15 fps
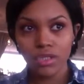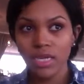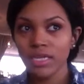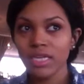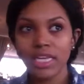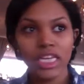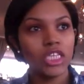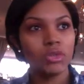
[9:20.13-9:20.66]
Like
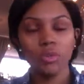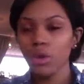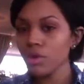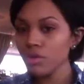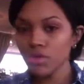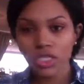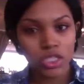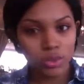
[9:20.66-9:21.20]
these
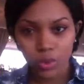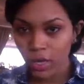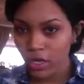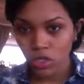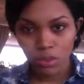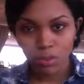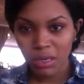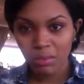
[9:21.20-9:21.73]
weren't just
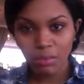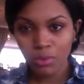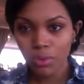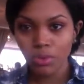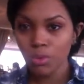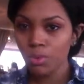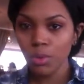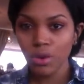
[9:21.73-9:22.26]
regular people
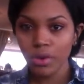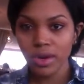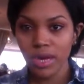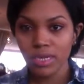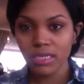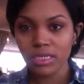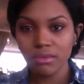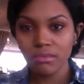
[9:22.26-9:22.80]
who work
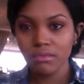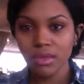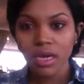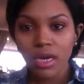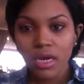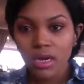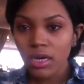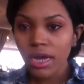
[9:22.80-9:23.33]
at some
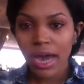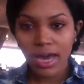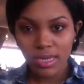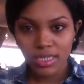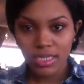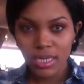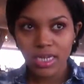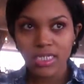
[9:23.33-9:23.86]

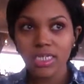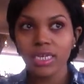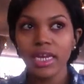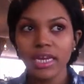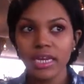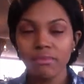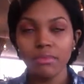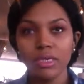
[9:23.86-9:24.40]
gas station
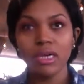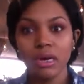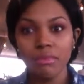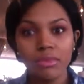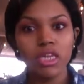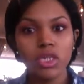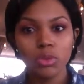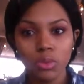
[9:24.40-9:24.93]
hitting me up.
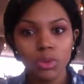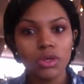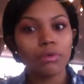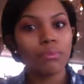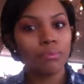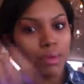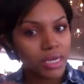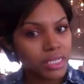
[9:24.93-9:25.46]
These
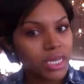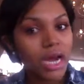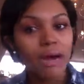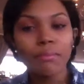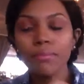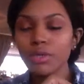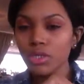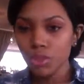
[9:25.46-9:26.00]
were big
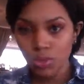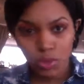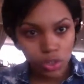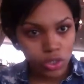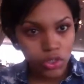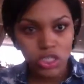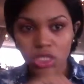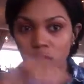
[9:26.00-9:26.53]
time
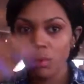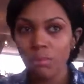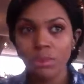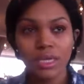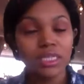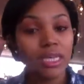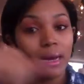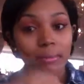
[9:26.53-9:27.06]
producers. These were
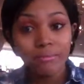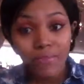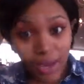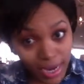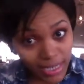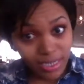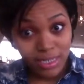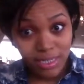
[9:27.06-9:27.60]
big time
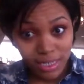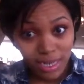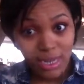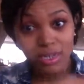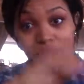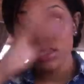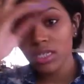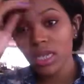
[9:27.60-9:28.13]
fashion
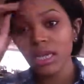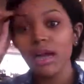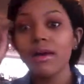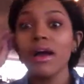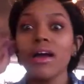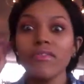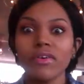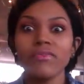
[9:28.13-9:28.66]
designers. Like
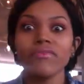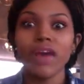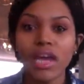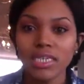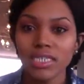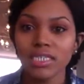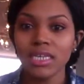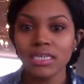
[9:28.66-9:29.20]
I have a
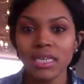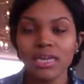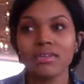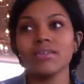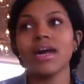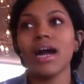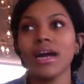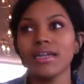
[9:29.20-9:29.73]
fashion
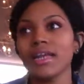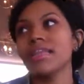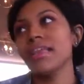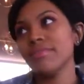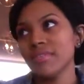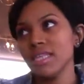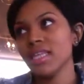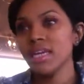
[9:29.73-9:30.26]
designer aunt that
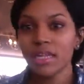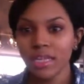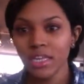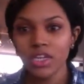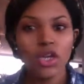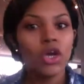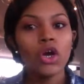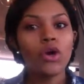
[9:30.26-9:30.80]
lives in
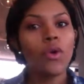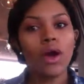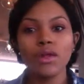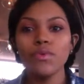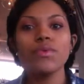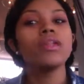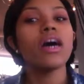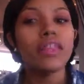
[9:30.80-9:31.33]
London who I
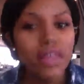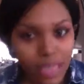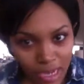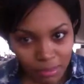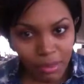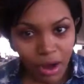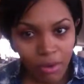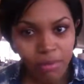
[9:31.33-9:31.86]
knew nothing
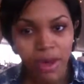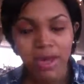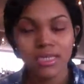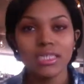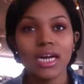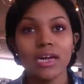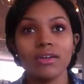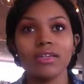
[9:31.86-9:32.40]
about my
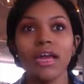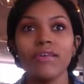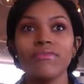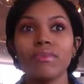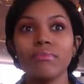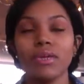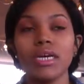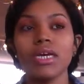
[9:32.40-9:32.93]
entire life.
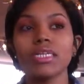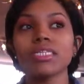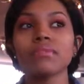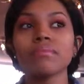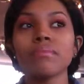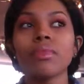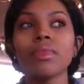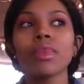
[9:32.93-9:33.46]
And because
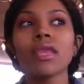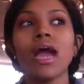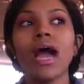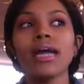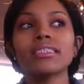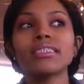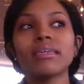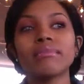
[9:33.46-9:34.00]

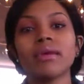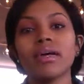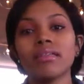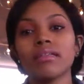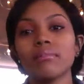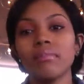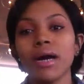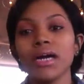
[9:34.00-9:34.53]
I stepped out
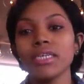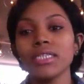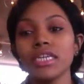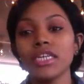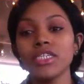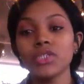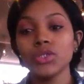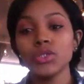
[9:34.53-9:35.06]
the box to
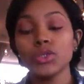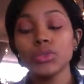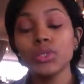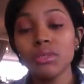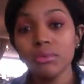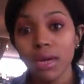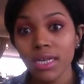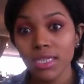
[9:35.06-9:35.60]

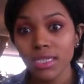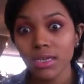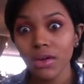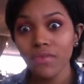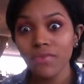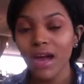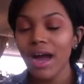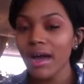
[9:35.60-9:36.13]
introduce
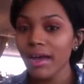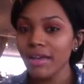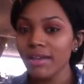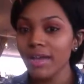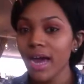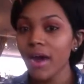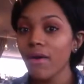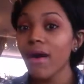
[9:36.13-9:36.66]
myself, I
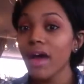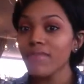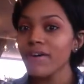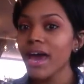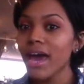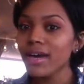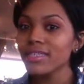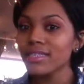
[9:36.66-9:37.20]
now have
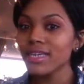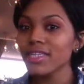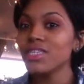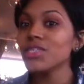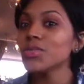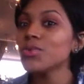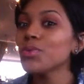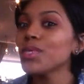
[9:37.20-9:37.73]
access
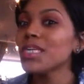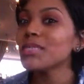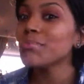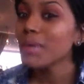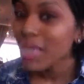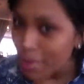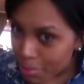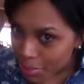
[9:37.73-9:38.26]
to these
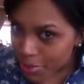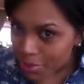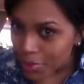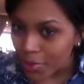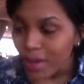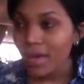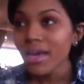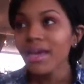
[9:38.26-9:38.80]
people.
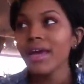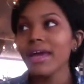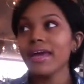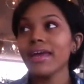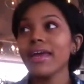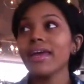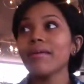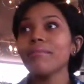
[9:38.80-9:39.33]

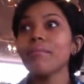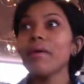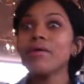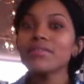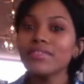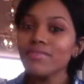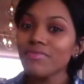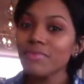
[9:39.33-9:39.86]
And
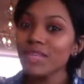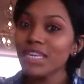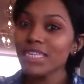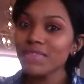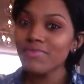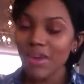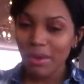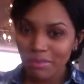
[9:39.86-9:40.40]
most of
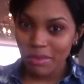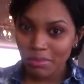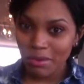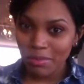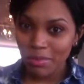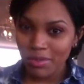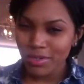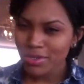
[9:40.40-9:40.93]
these family
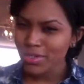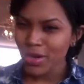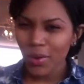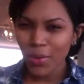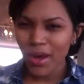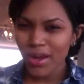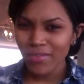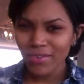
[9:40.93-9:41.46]
members
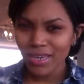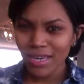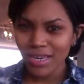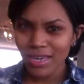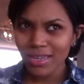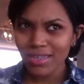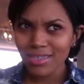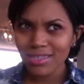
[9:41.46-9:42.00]
don't have
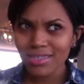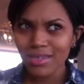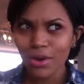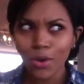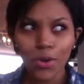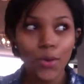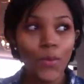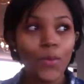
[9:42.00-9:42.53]
kids.
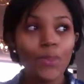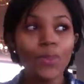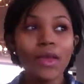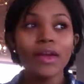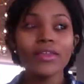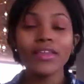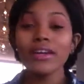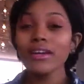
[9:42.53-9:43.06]
So
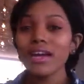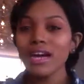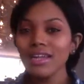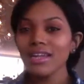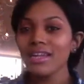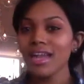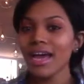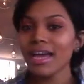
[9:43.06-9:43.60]
they're kind
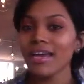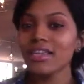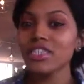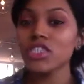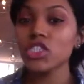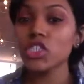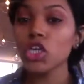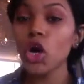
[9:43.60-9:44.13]
of like
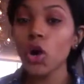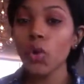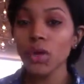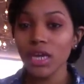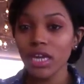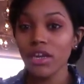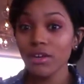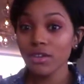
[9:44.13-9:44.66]
so
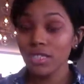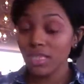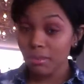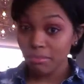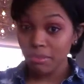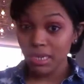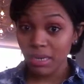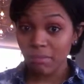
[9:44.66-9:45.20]
eager to
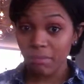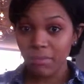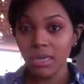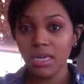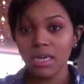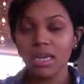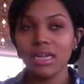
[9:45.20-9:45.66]
meet me.